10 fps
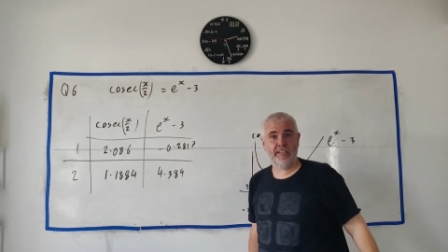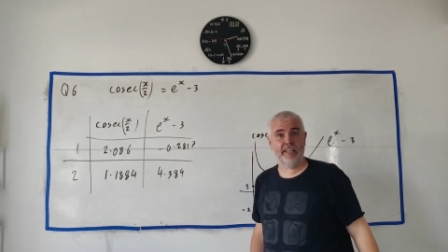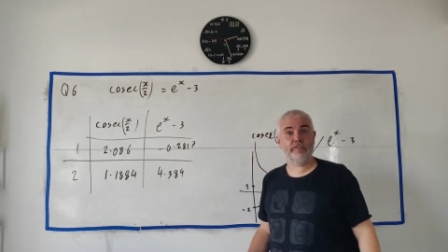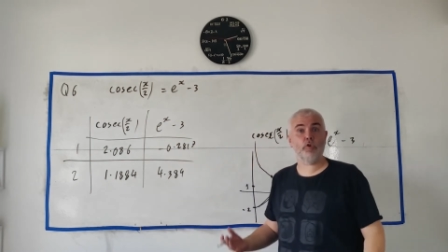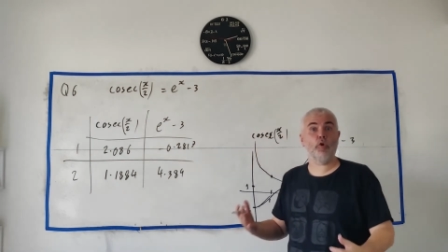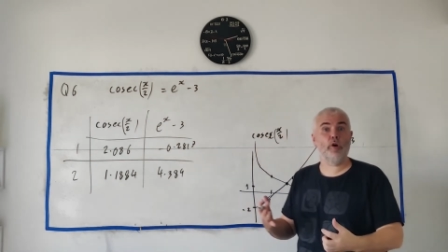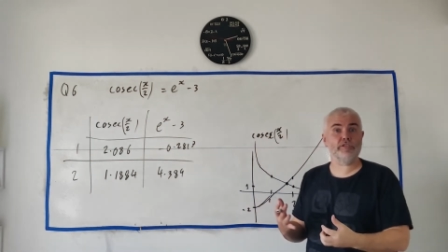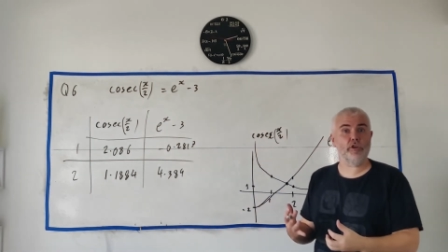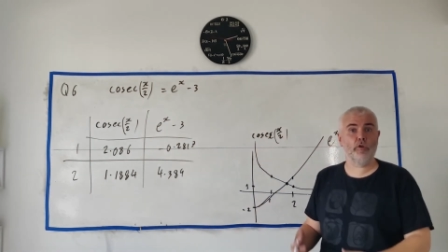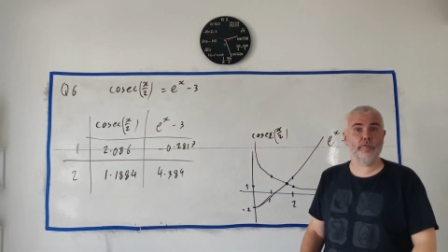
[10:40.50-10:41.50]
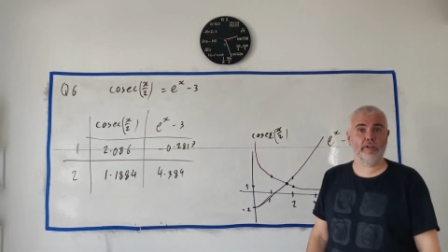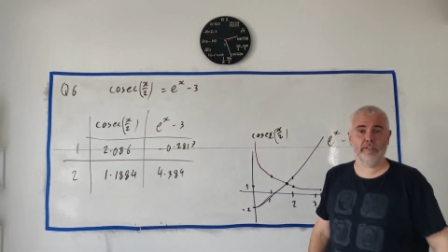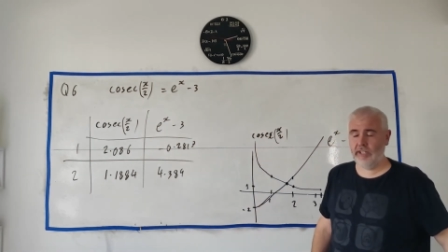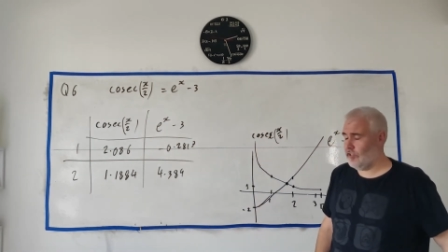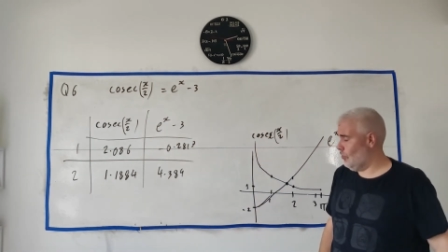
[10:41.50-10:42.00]
They've crossed over
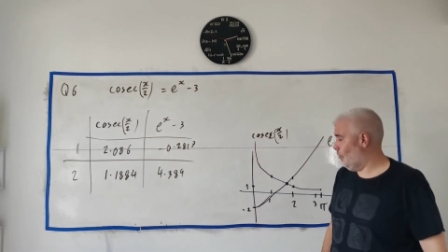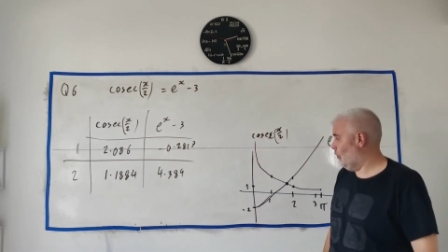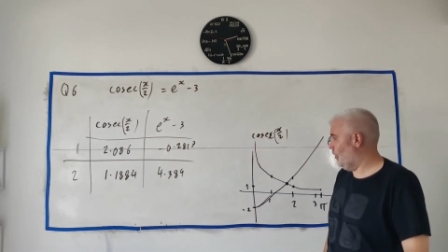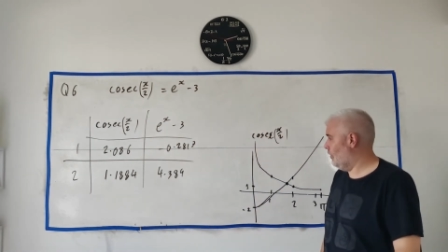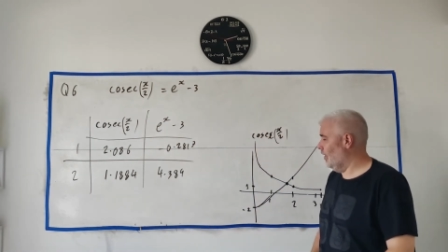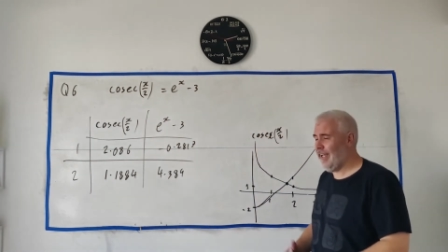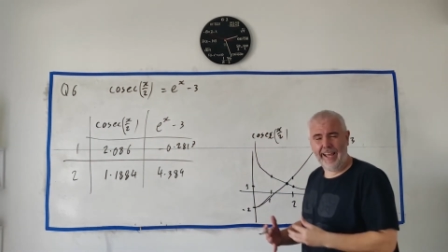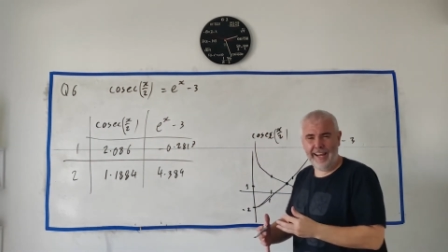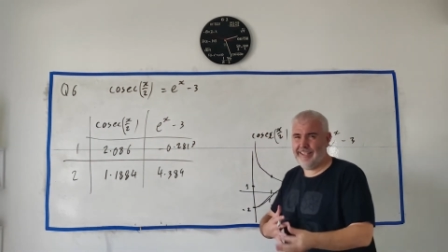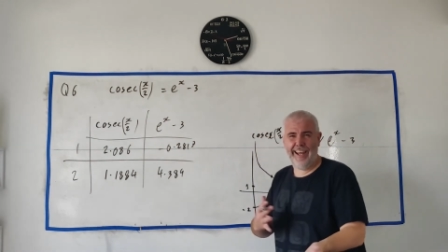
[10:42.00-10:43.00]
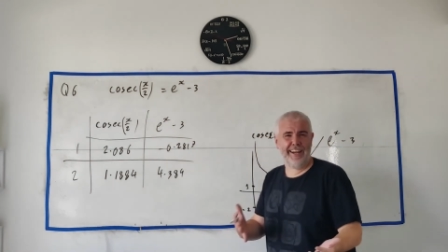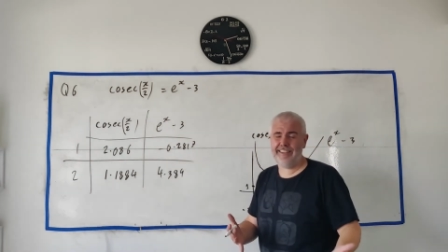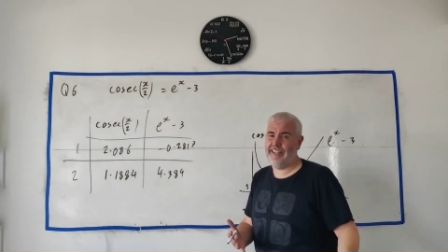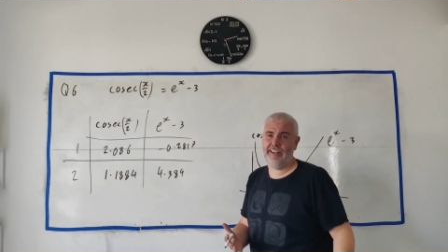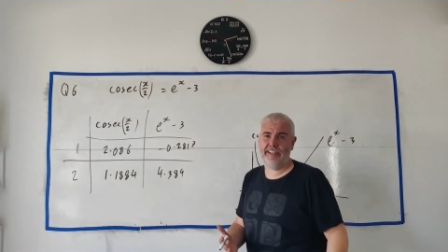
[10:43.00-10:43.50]
at some point.
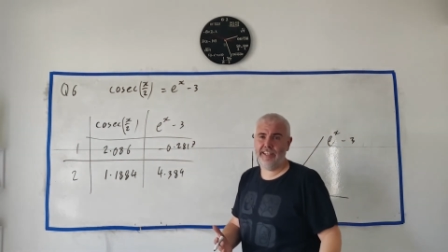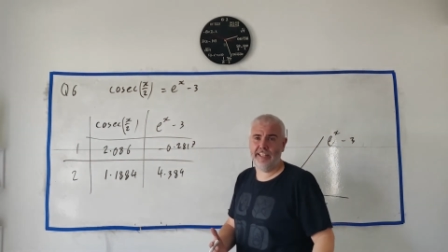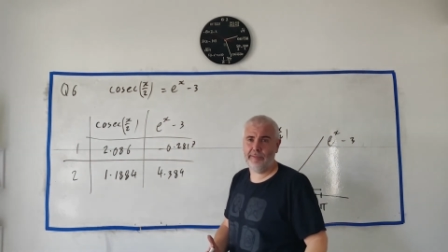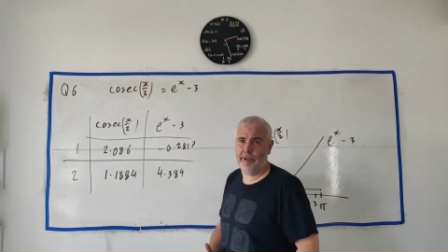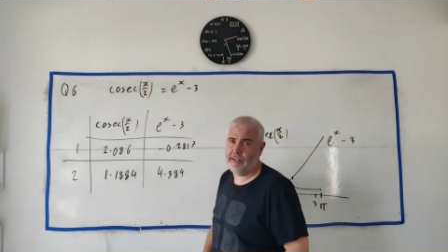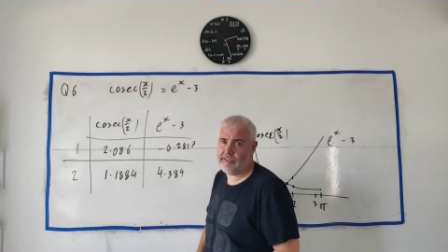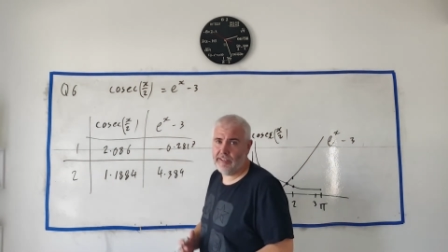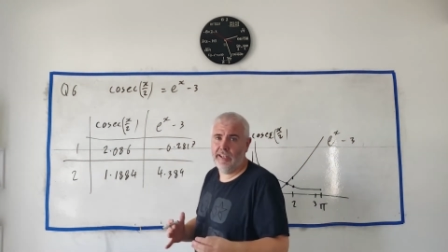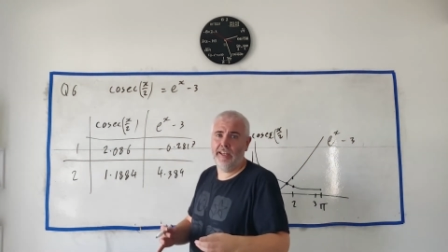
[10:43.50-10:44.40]
Anything like that, to be honest.